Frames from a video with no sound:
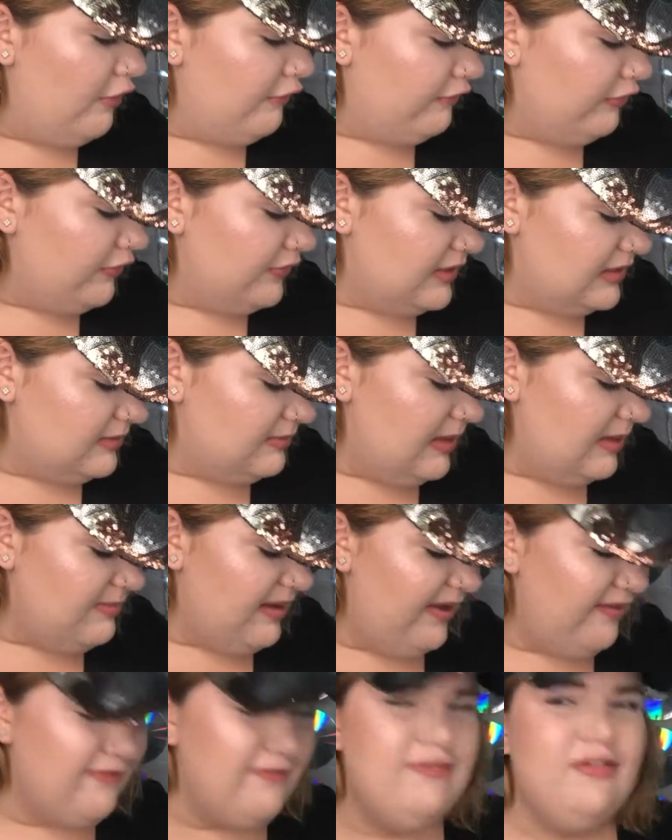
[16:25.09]
for this being
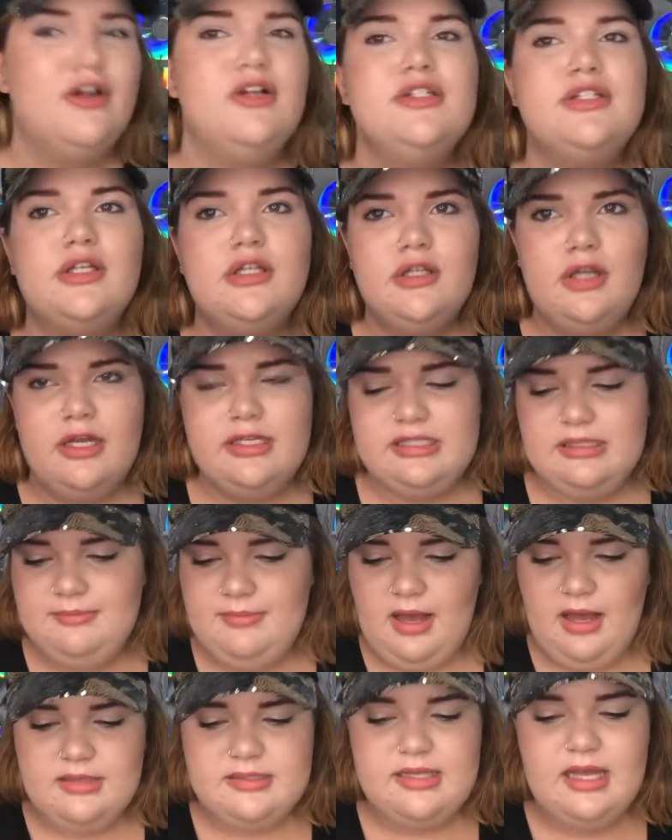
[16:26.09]
my first glossy
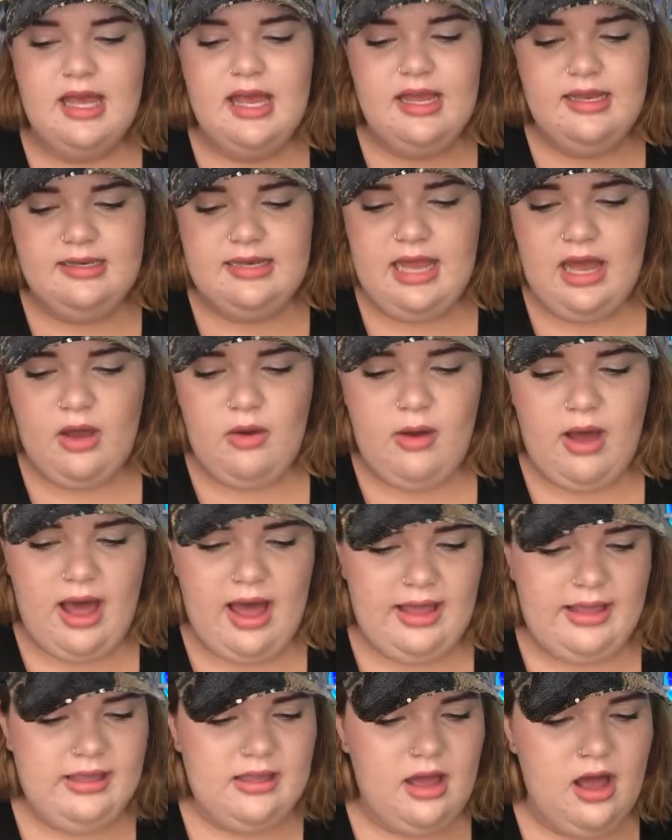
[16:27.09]
box. Now
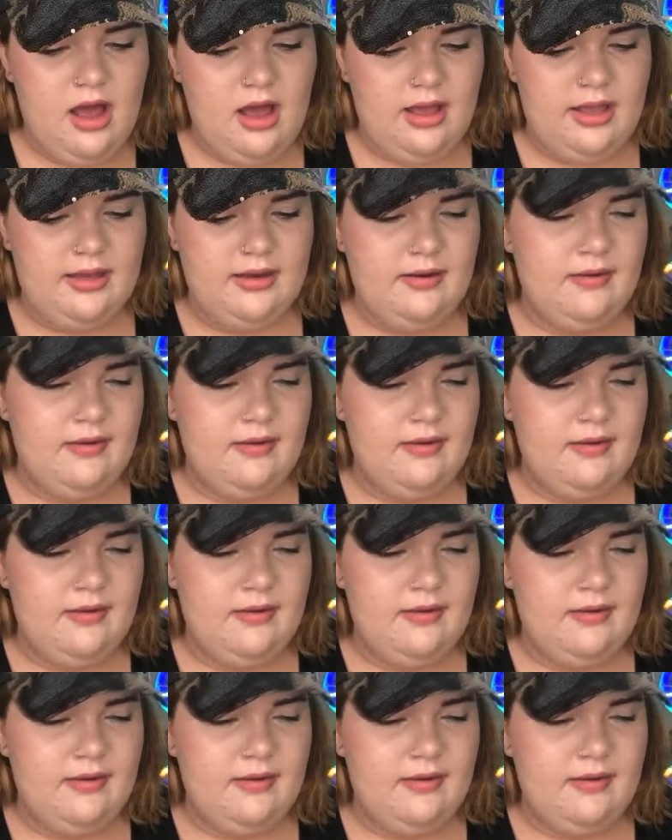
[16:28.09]
I got,